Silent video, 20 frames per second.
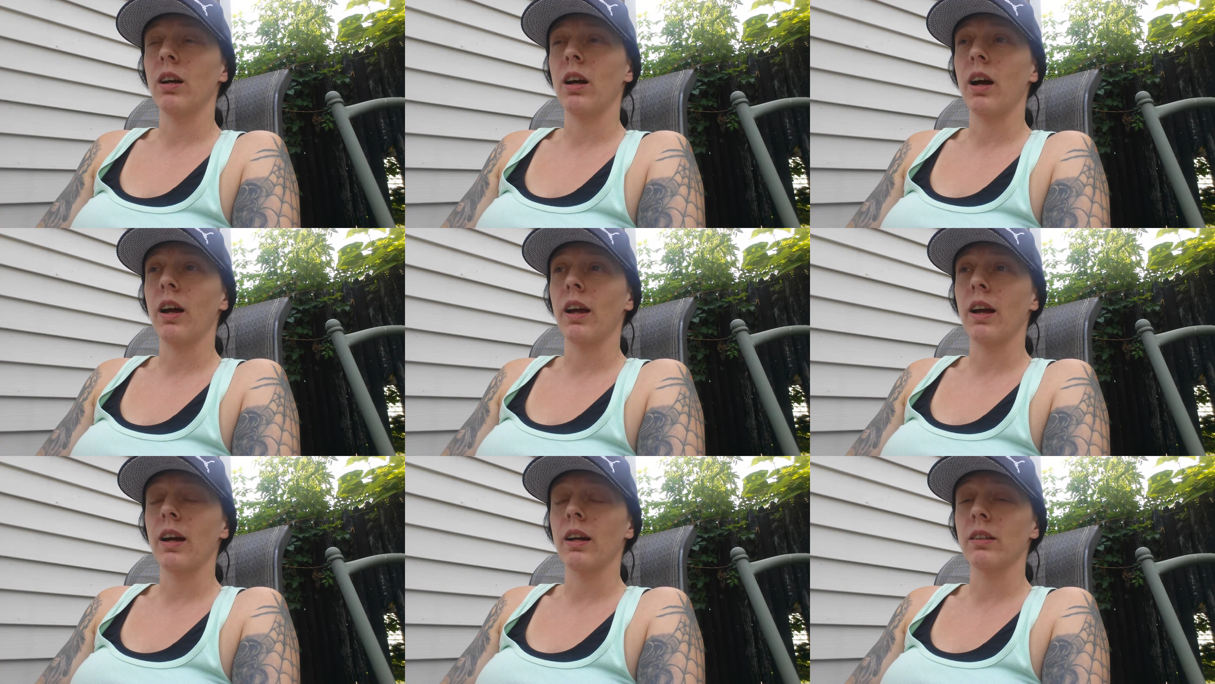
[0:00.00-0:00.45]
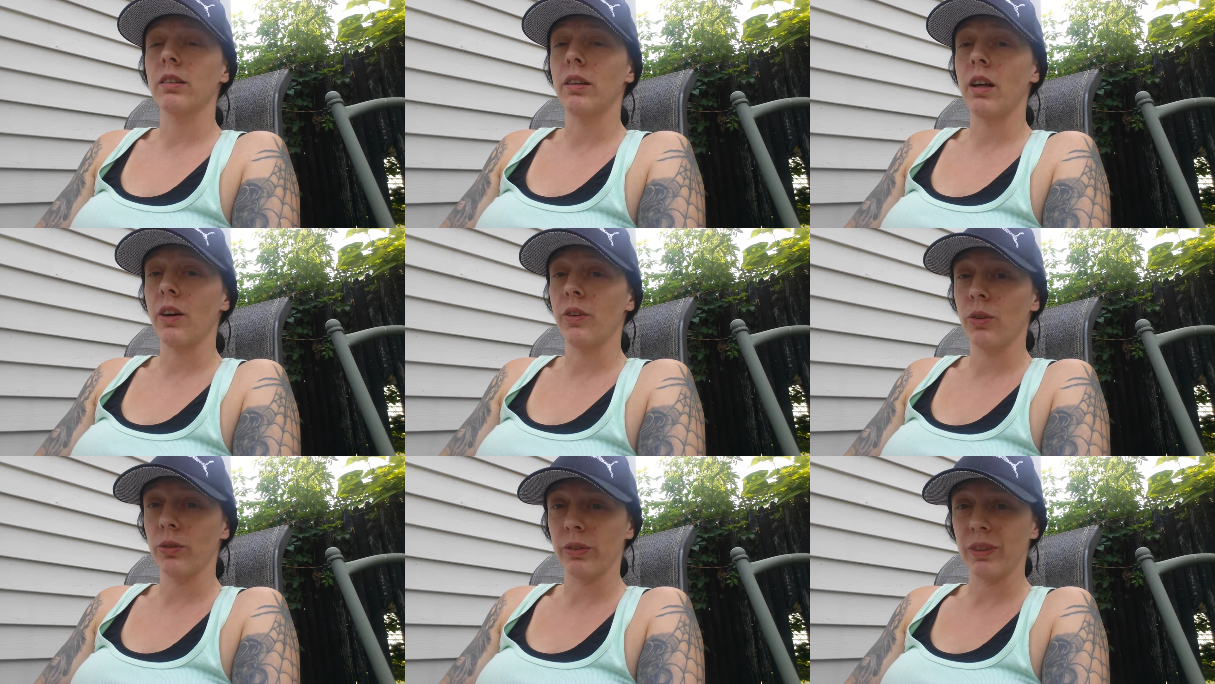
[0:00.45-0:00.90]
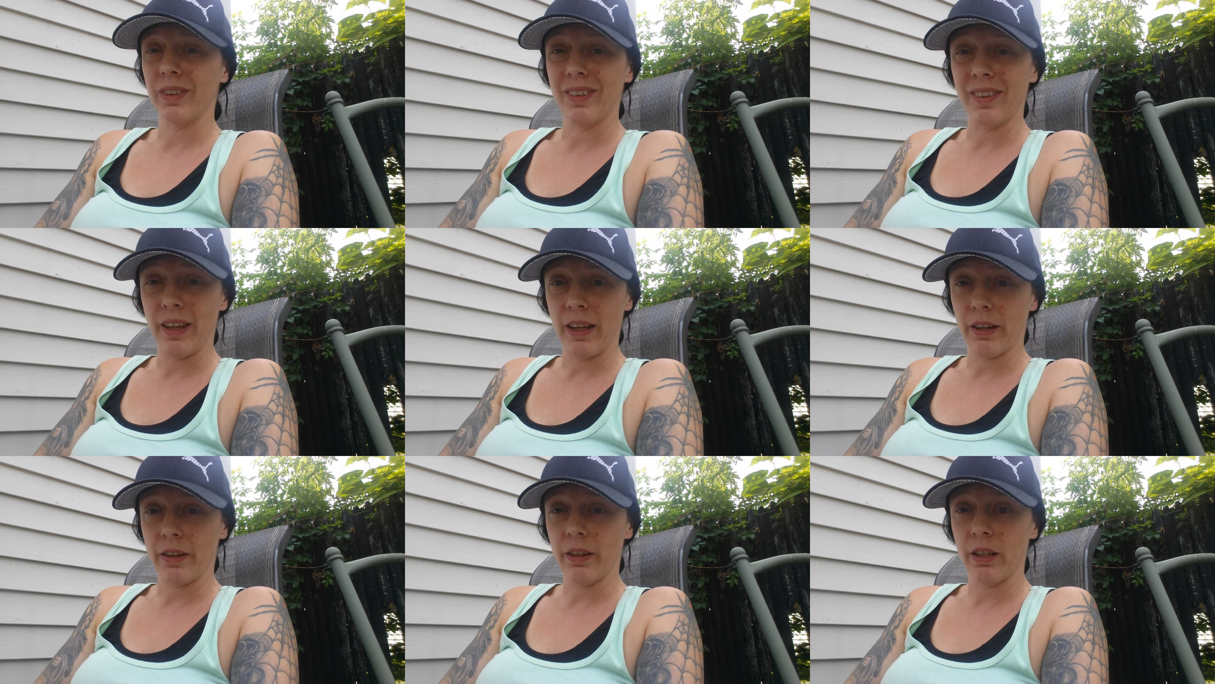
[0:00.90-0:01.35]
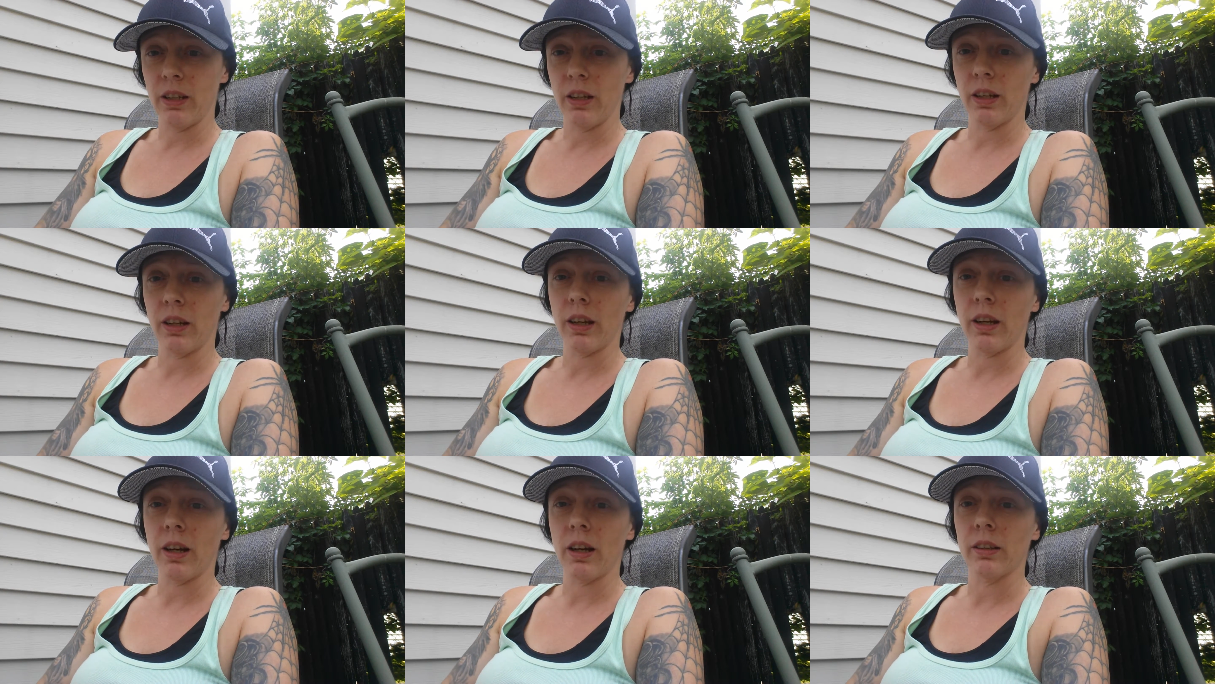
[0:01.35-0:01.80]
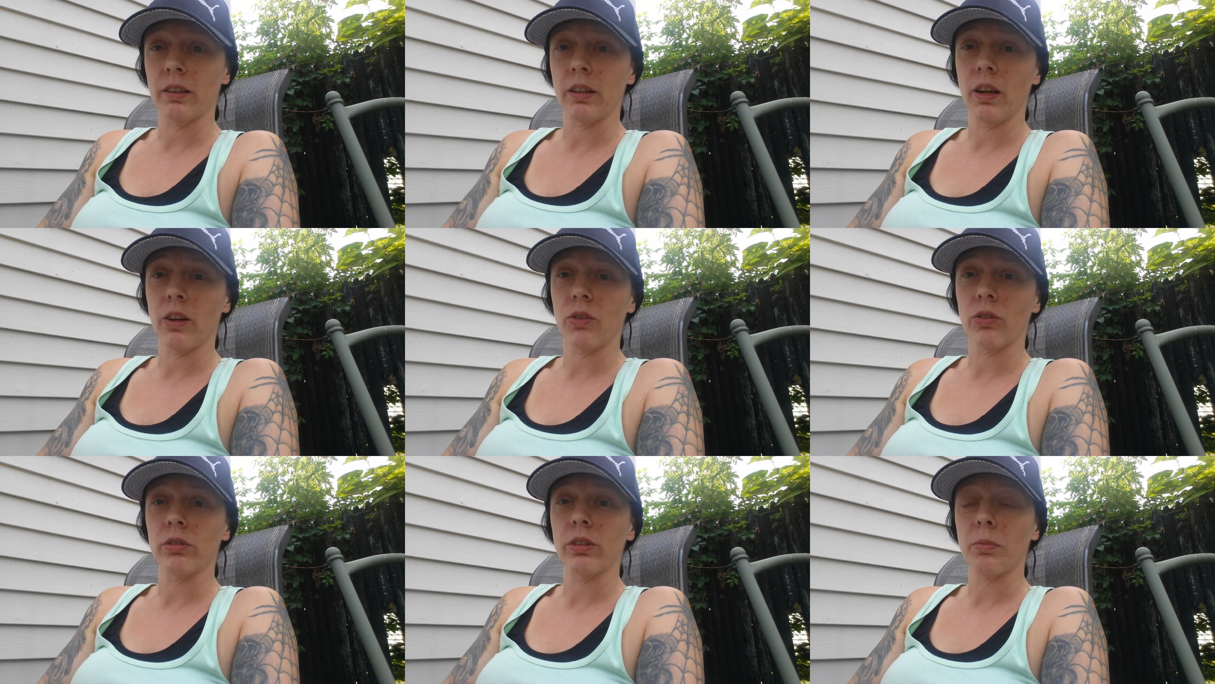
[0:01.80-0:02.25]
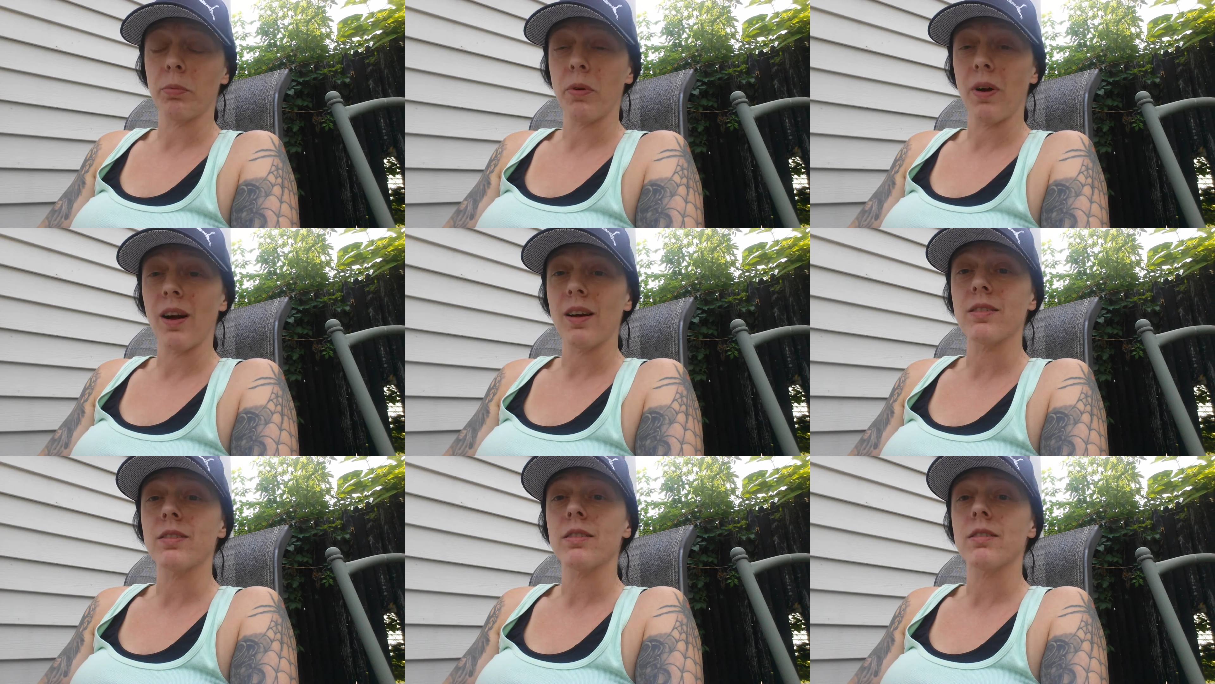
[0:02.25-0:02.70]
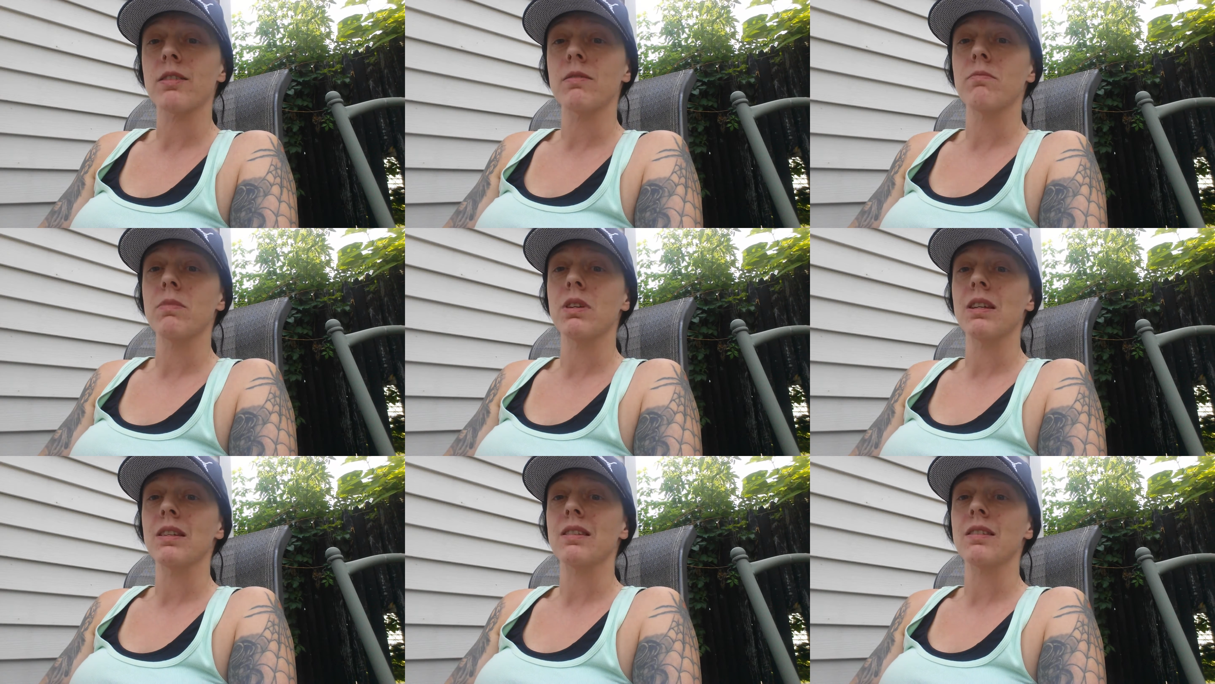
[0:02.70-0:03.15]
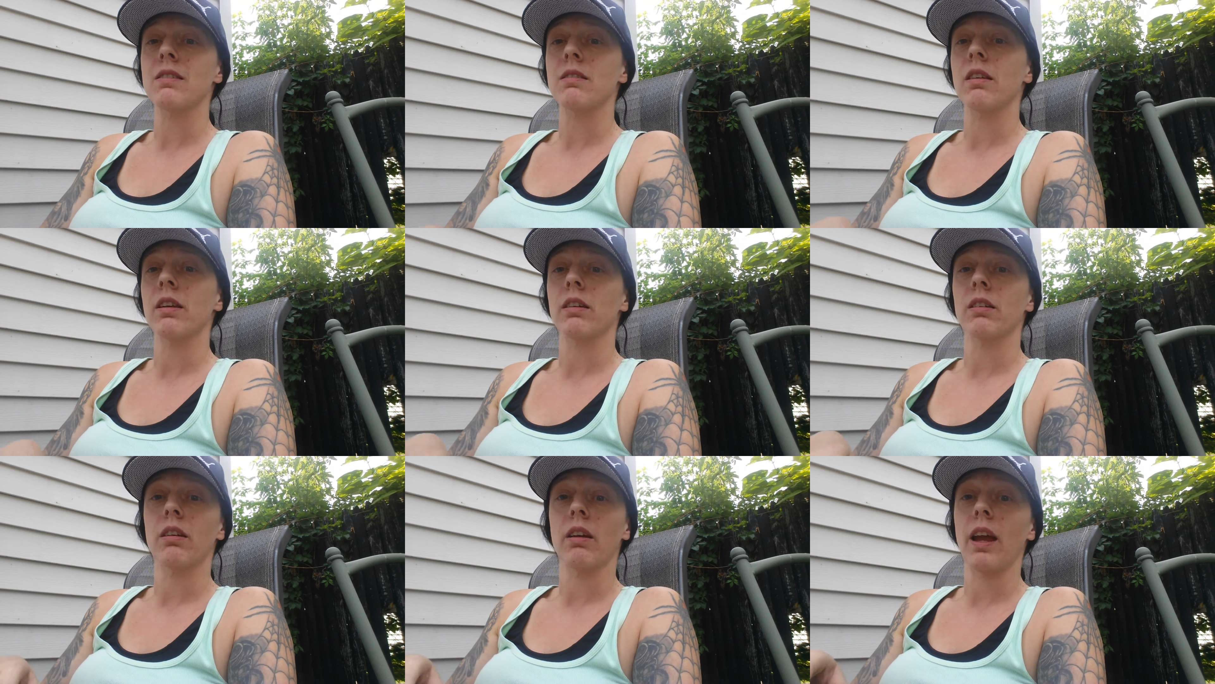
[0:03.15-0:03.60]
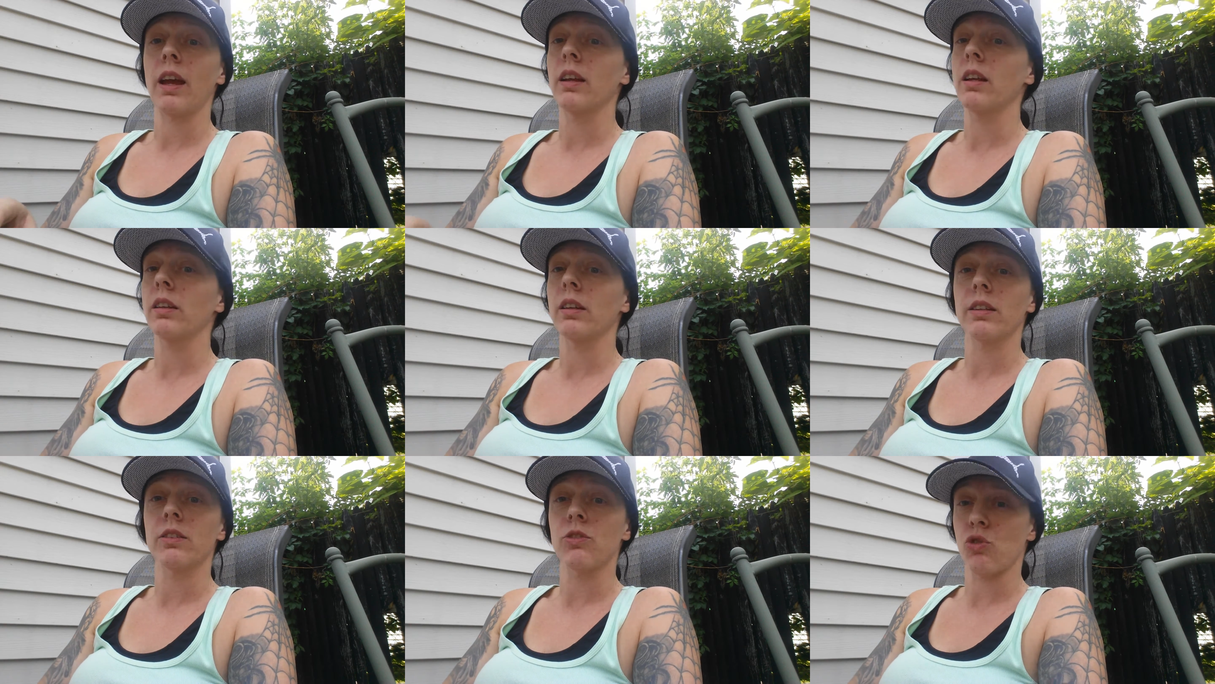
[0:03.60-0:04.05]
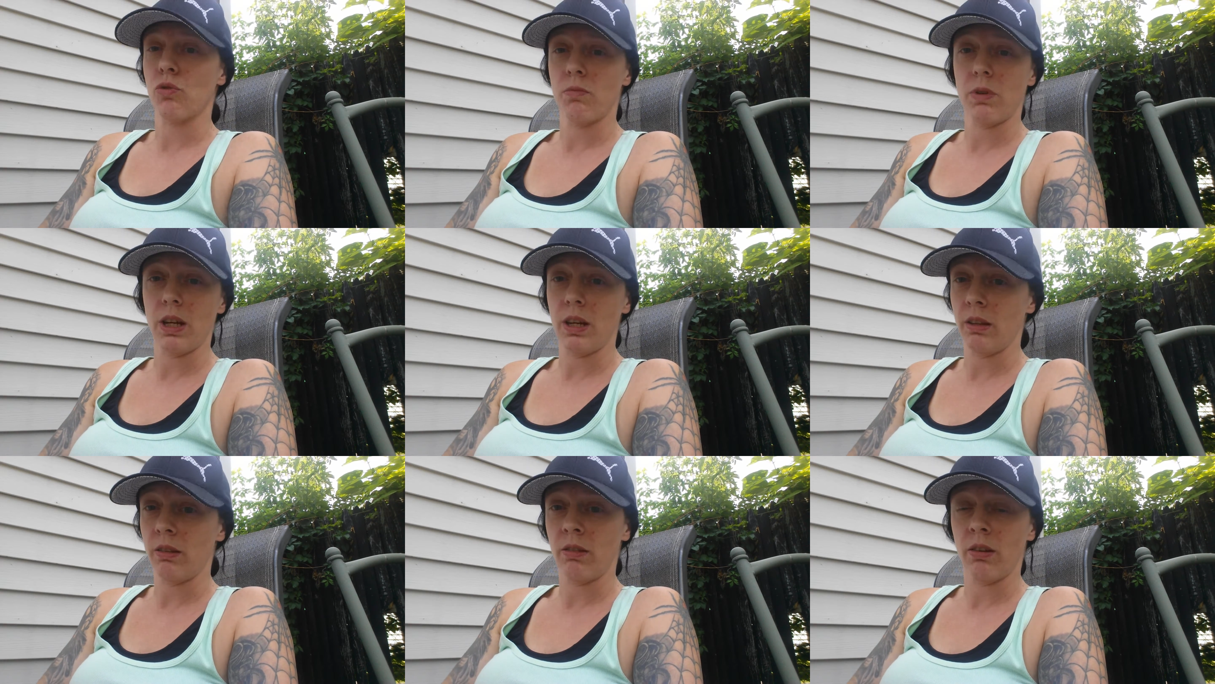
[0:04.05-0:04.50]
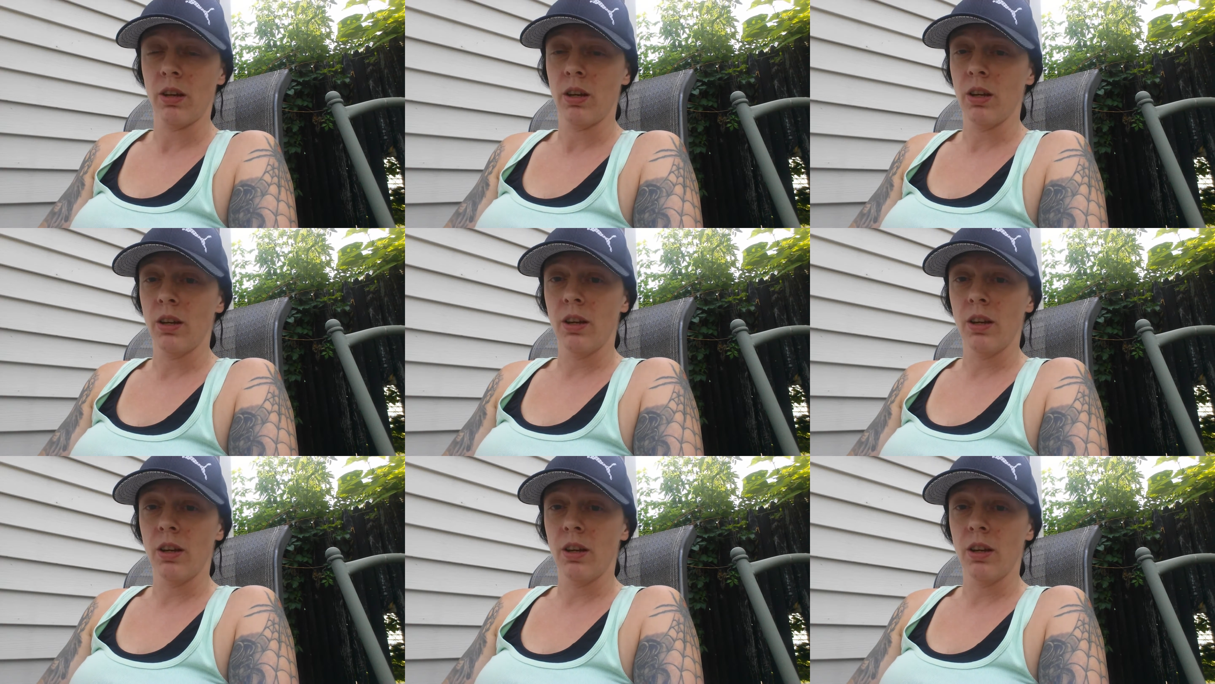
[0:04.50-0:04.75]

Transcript: I cut down on the dairy and I cut down on the processed meats, like any lunch meat,